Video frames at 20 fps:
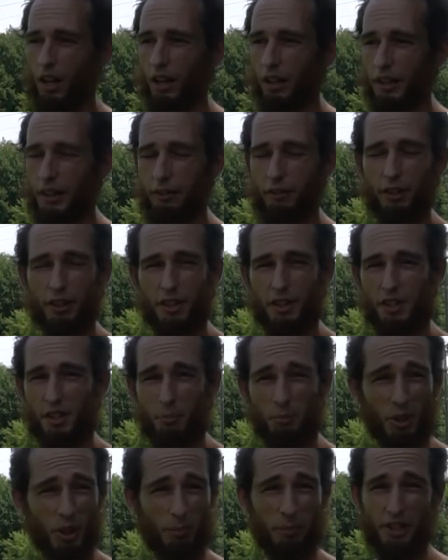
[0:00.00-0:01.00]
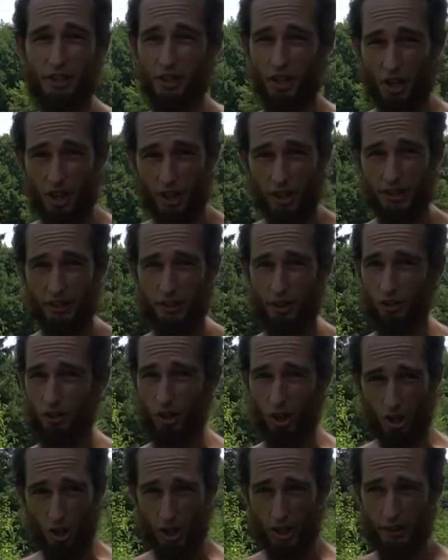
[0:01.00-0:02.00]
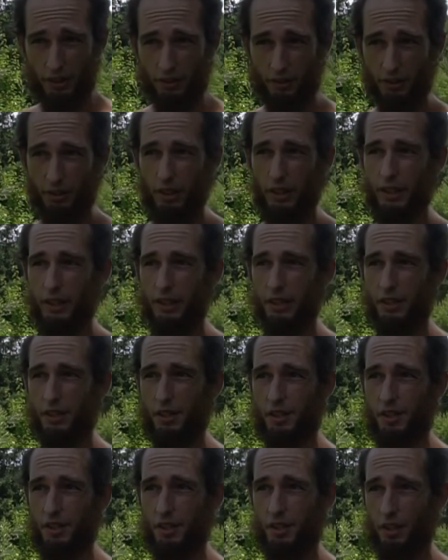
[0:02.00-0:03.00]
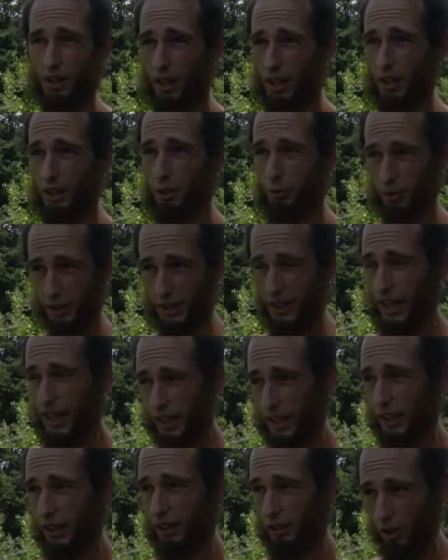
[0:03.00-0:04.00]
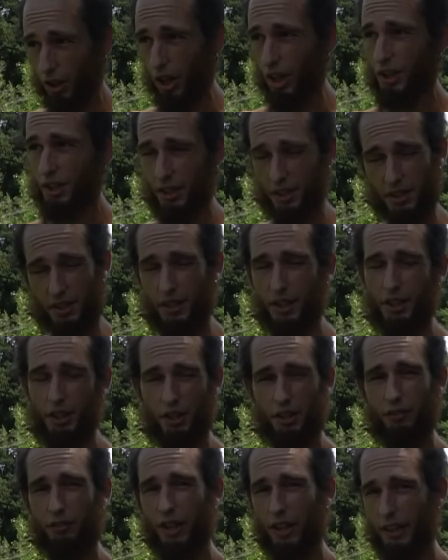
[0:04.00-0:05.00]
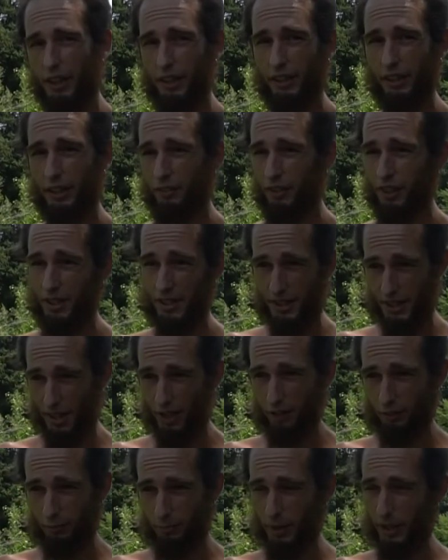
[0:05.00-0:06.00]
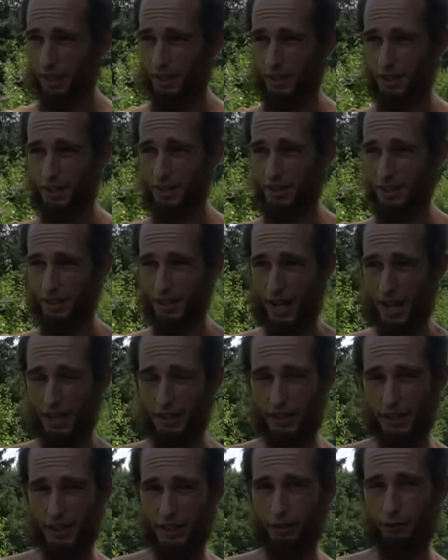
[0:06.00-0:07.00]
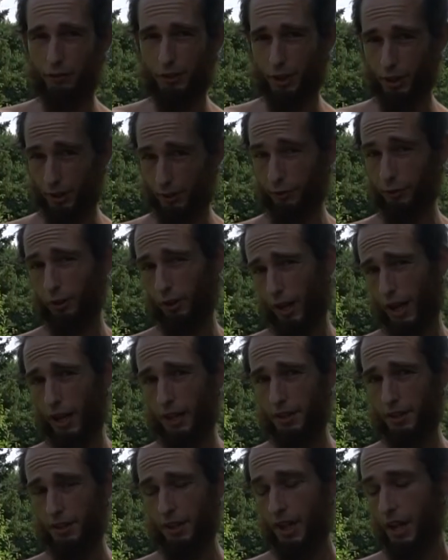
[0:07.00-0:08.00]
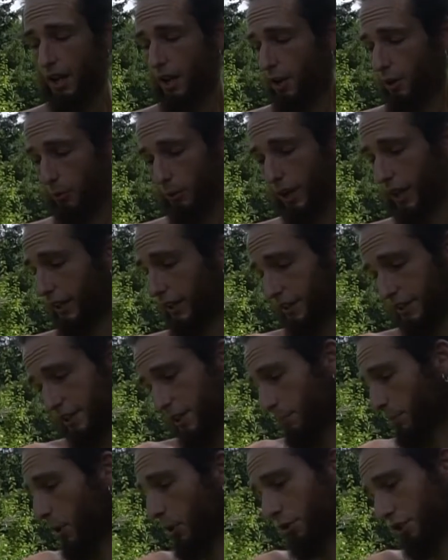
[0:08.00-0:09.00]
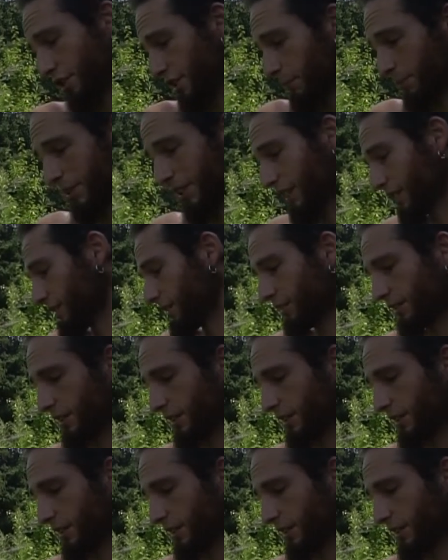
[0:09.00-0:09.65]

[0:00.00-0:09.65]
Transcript: Even the suburban yard, the lawn, is creating a large extinction event in and of itself because it's non-native turf grass when it's supposed to be,